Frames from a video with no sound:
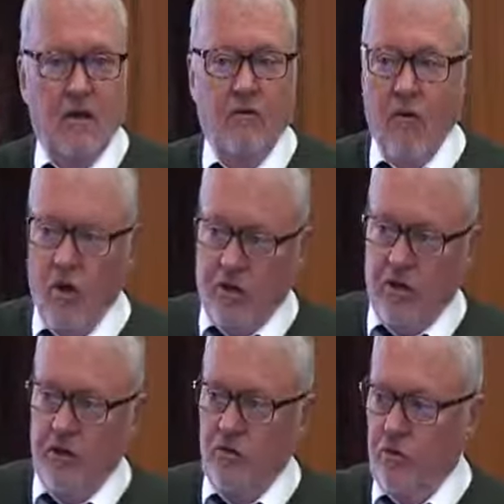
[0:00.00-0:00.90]
work
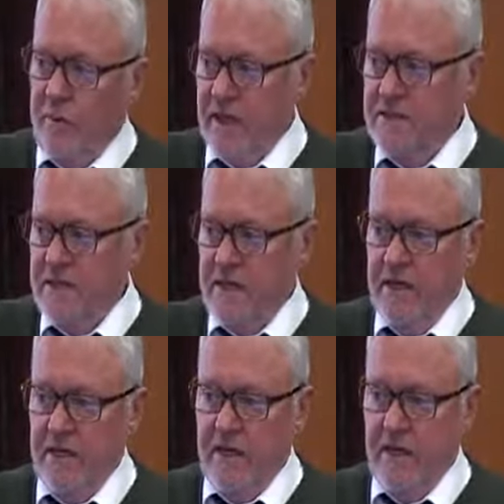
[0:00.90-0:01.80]
took place
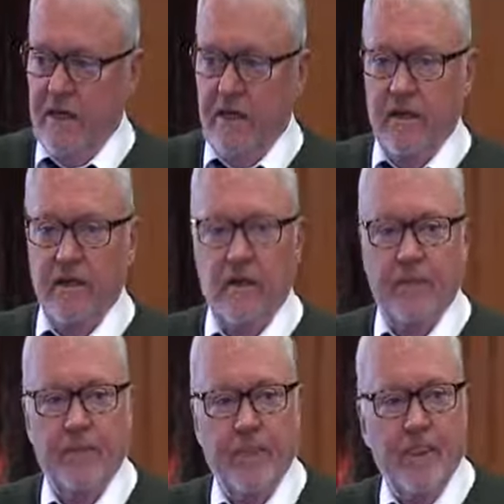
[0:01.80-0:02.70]
in
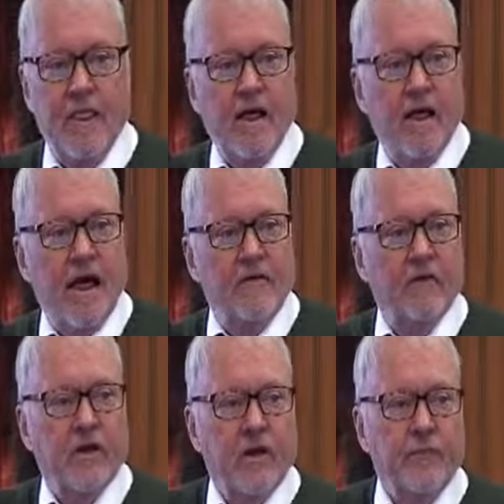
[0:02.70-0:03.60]

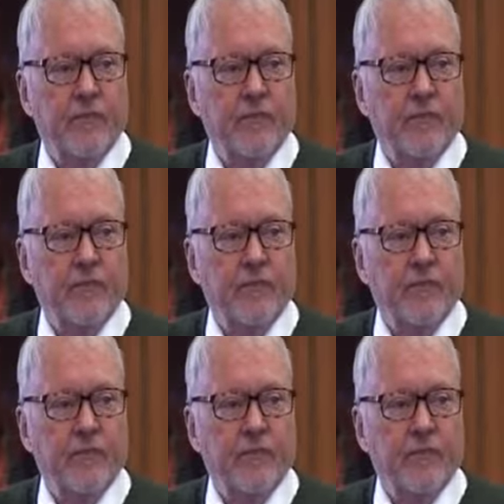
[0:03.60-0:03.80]
Africa.